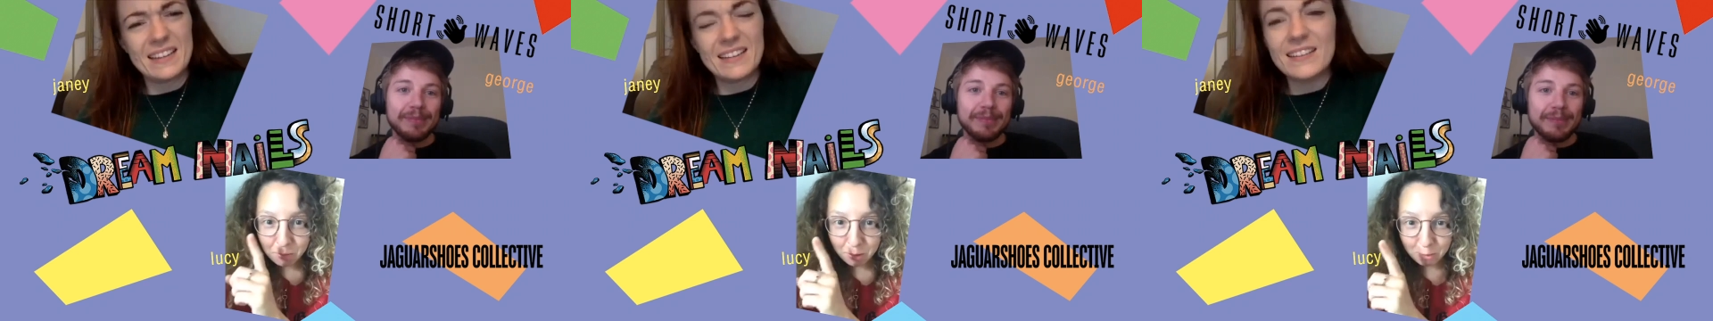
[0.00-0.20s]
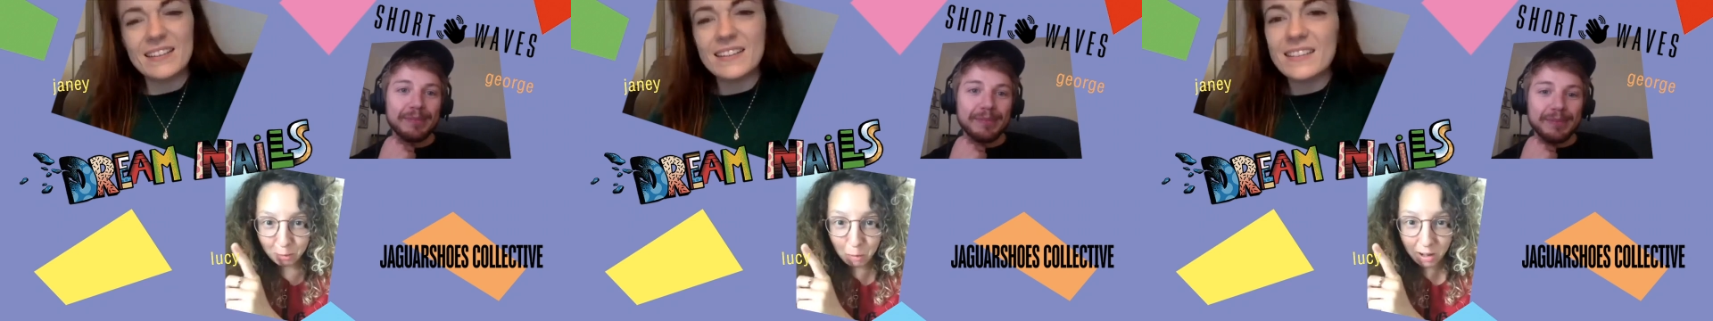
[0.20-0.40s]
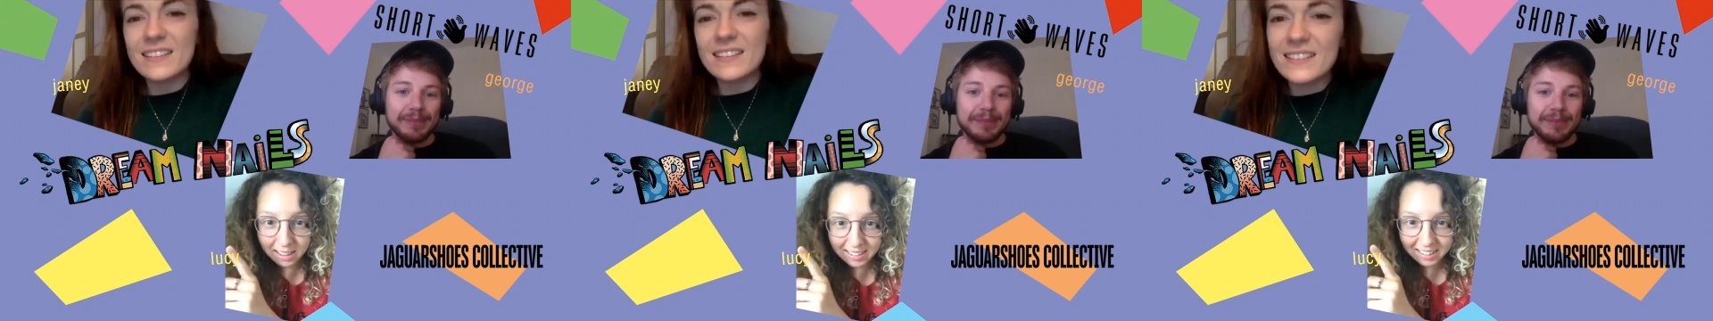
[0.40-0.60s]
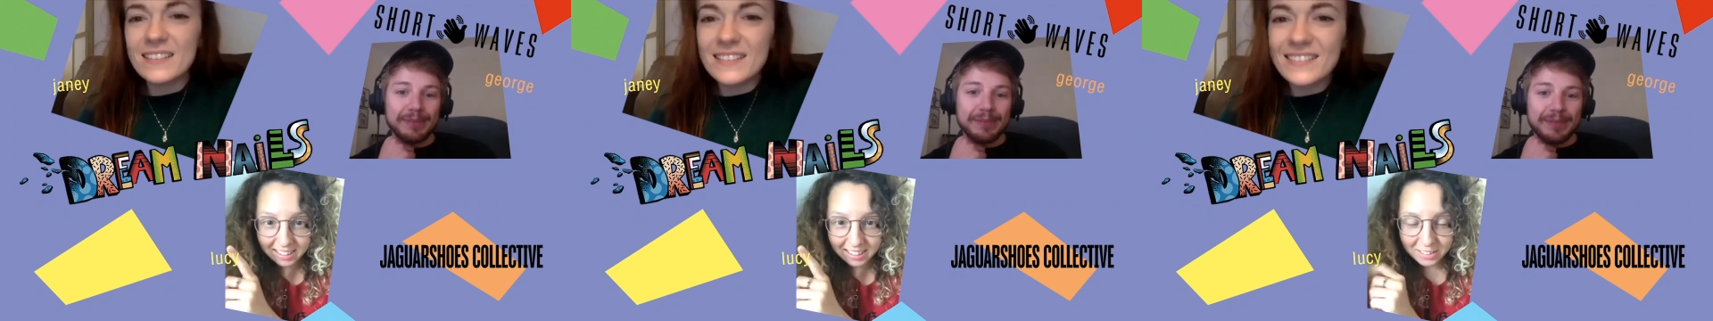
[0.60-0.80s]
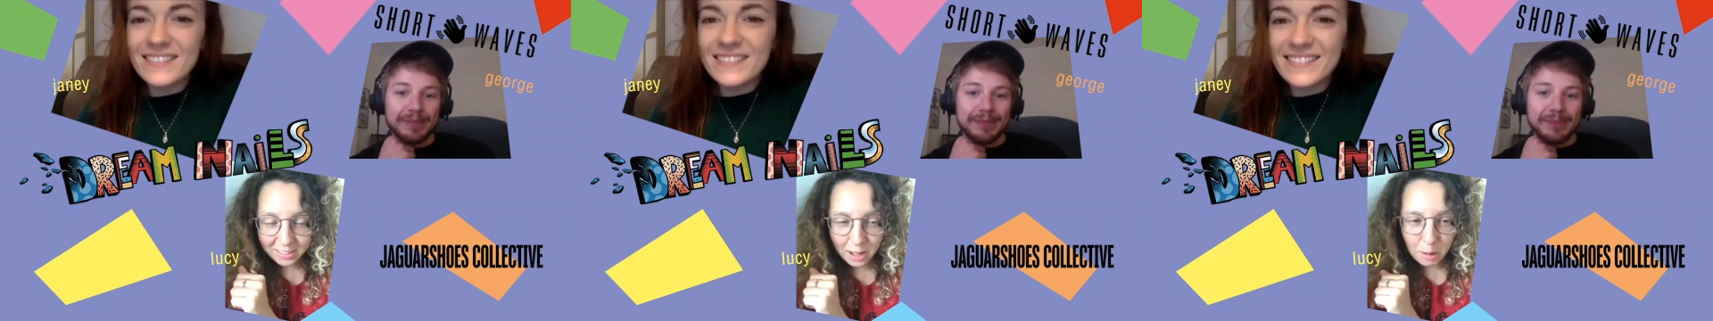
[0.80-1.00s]
Speaker 1: something quite
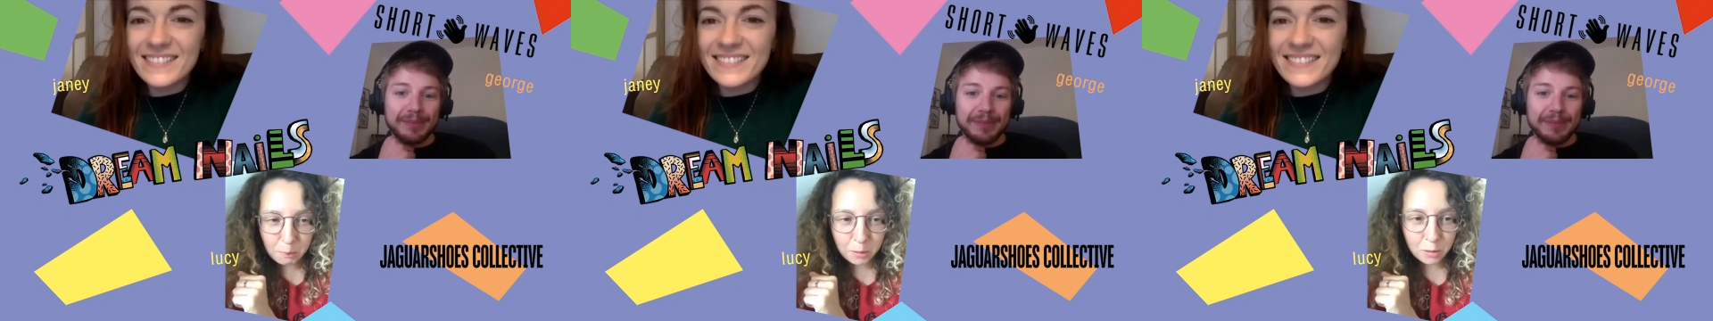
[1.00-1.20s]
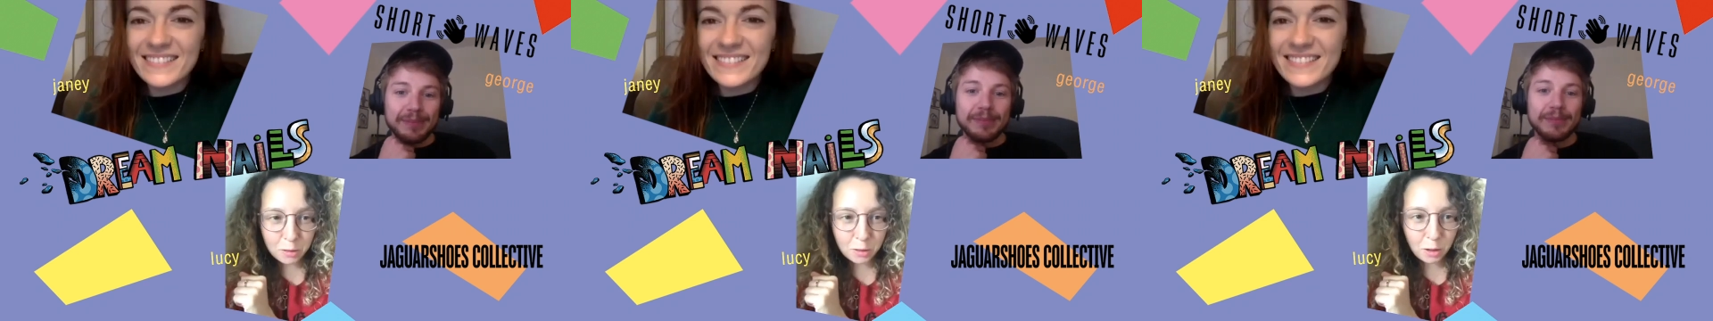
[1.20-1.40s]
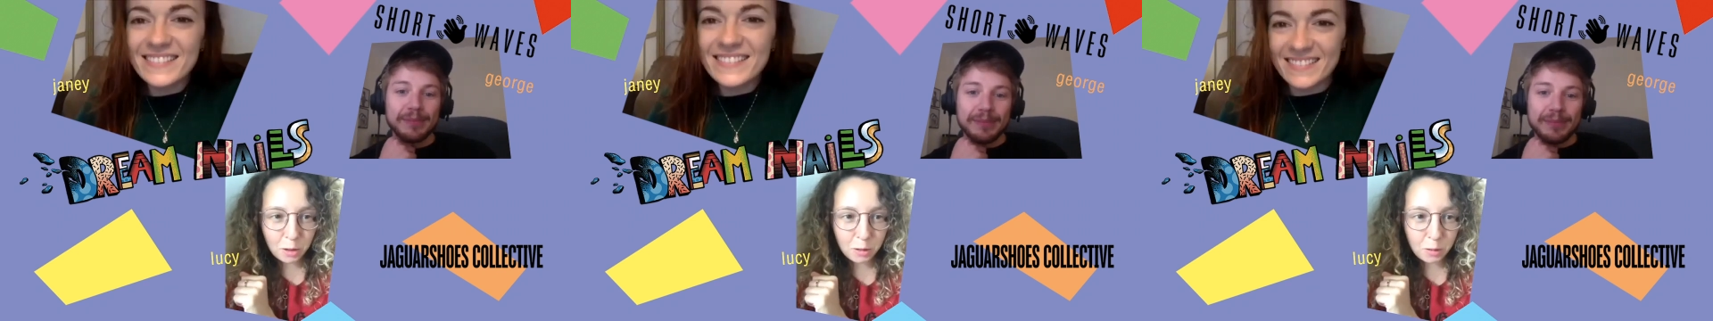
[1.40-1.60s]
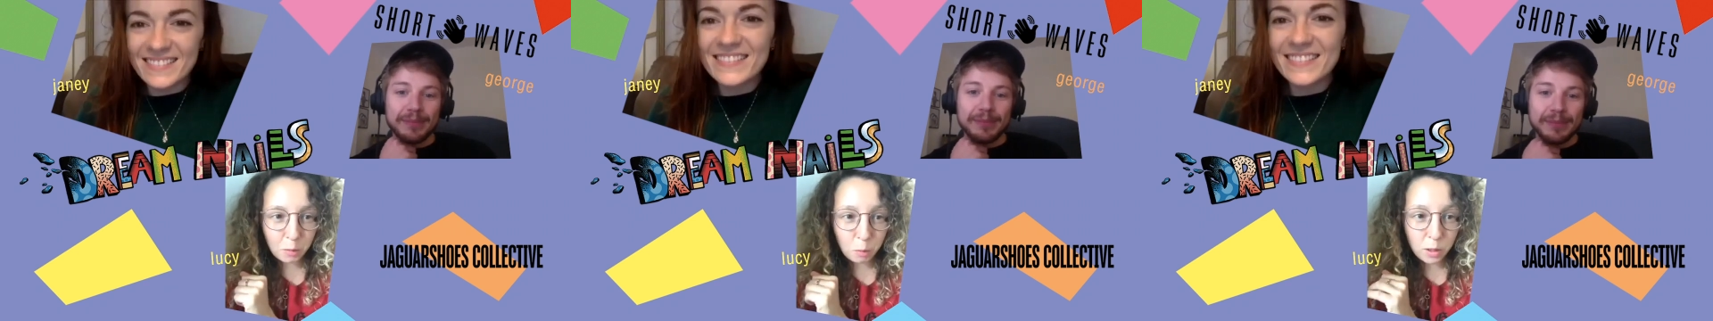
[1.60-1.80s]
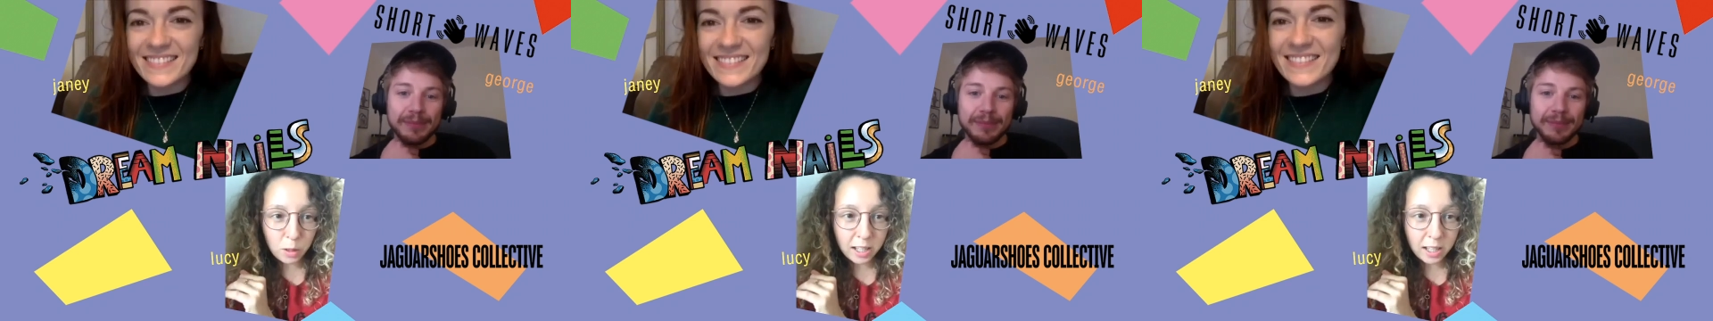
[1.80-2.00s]
exciting just happened. So
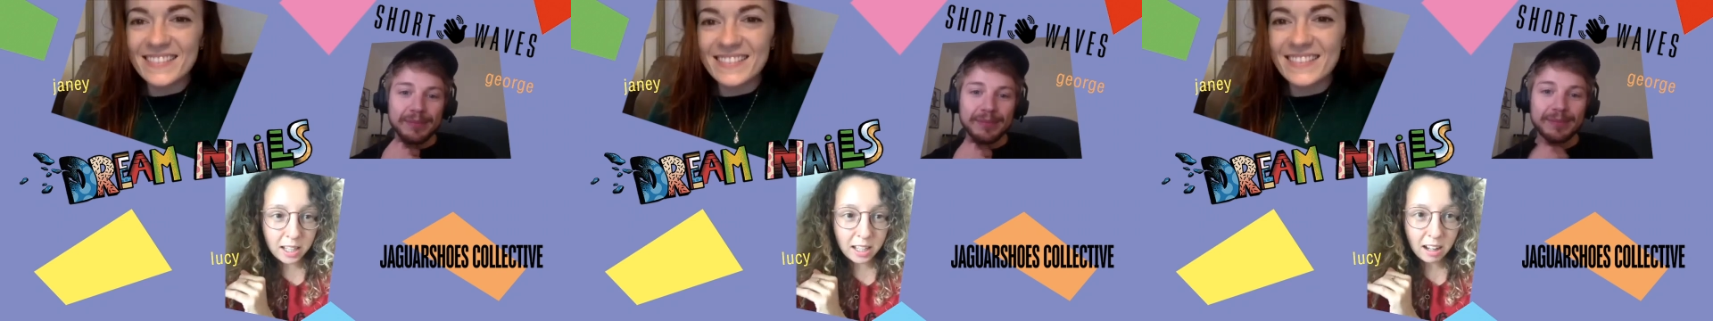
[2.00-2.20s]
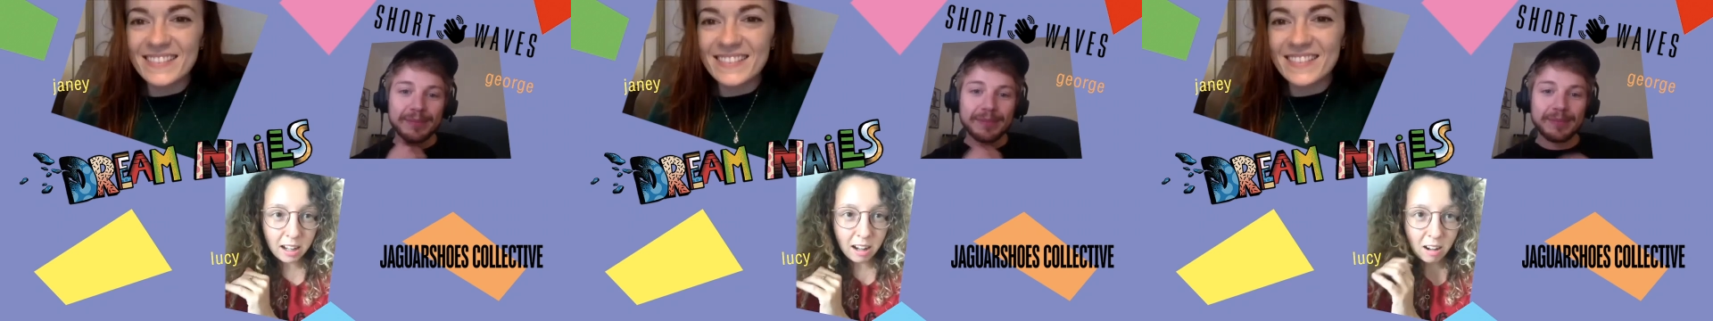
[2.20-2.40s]
we